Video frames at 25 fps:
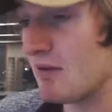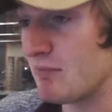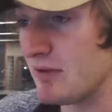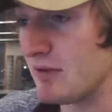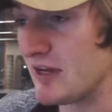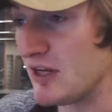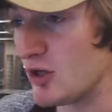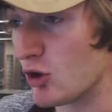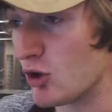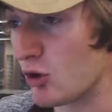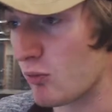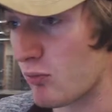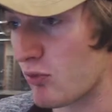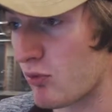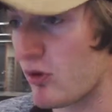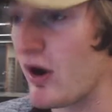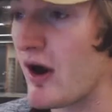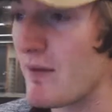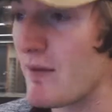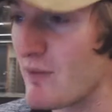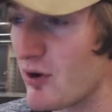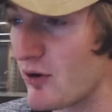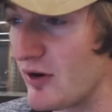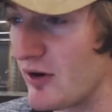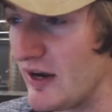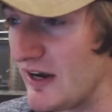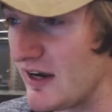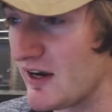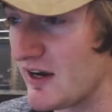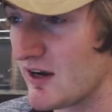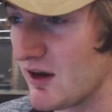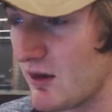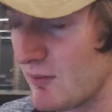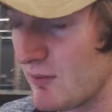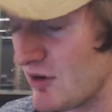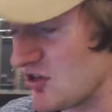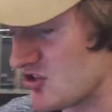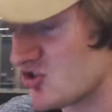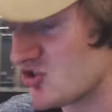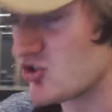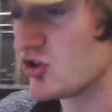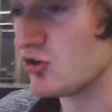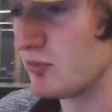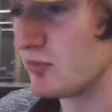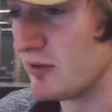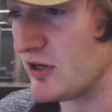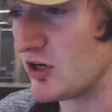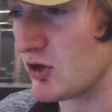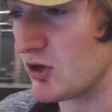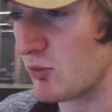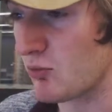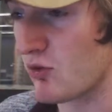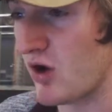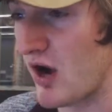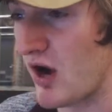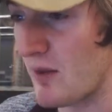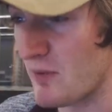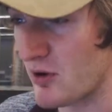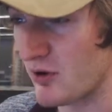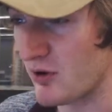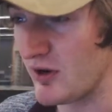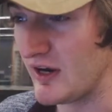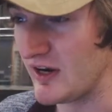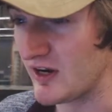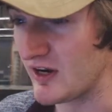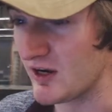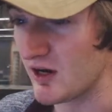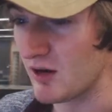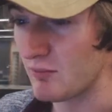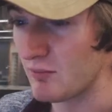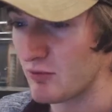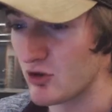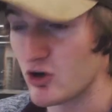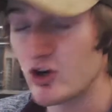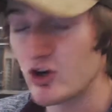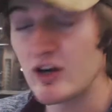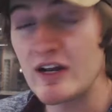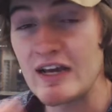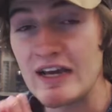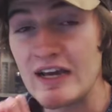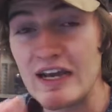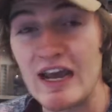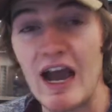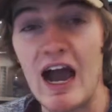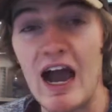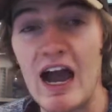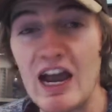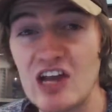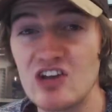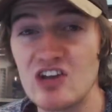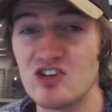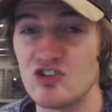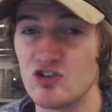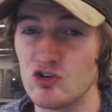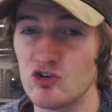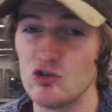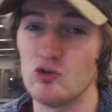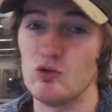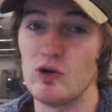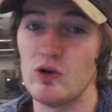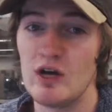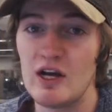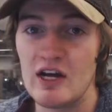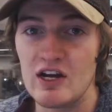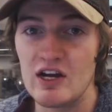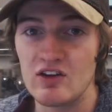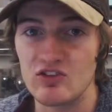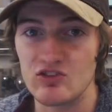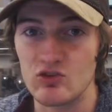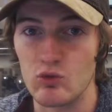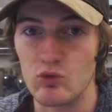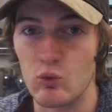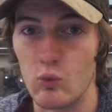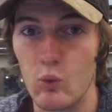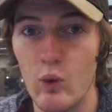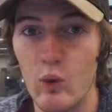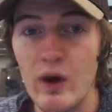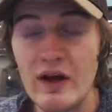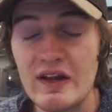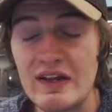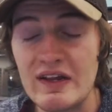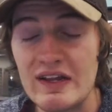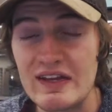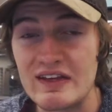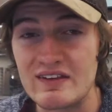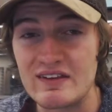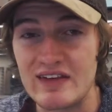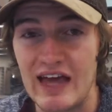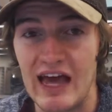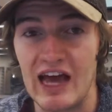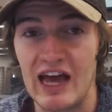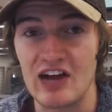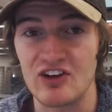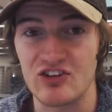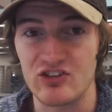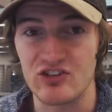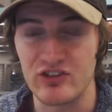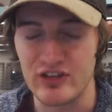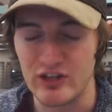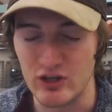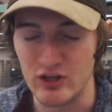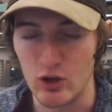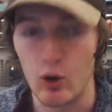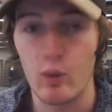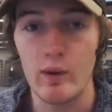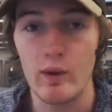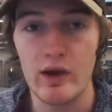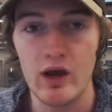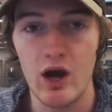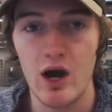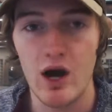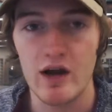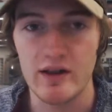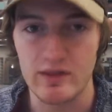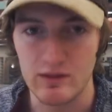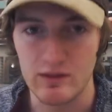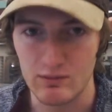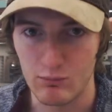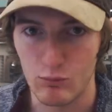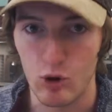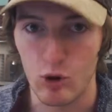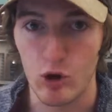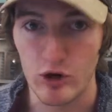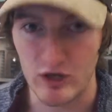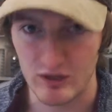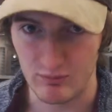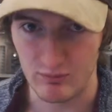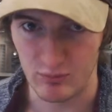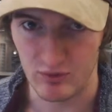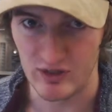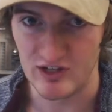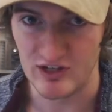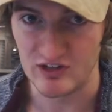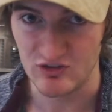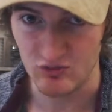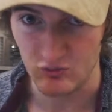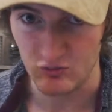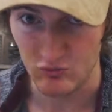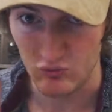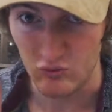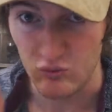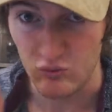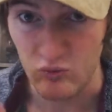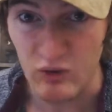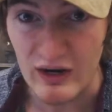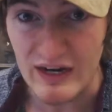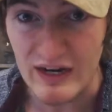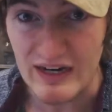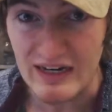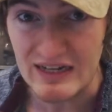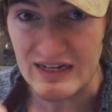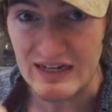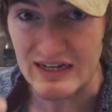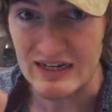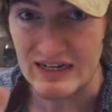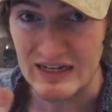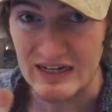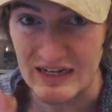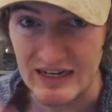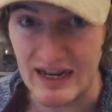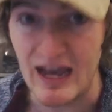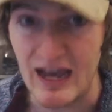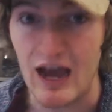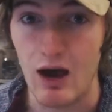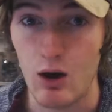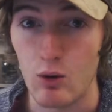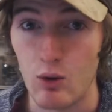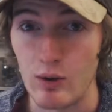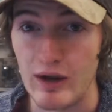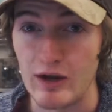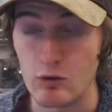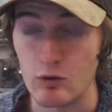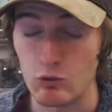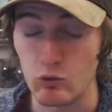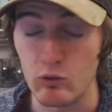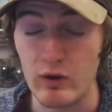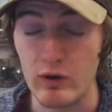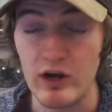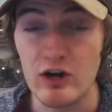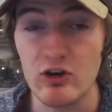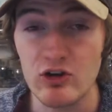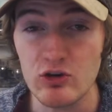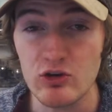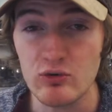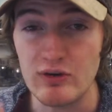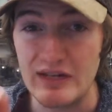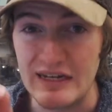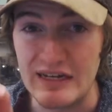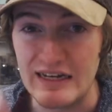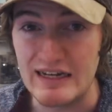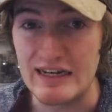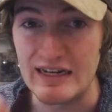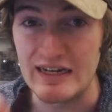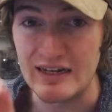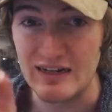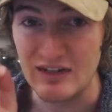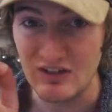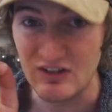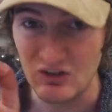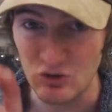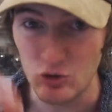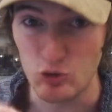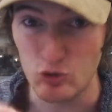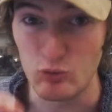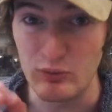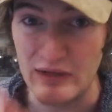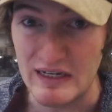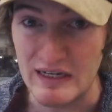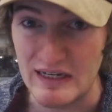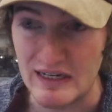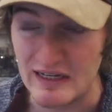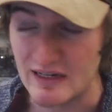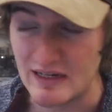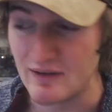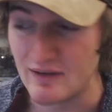be your primary income and should be your primary income. They're gonna guide you to what is actually going on in the marketplace right now and where you need to be.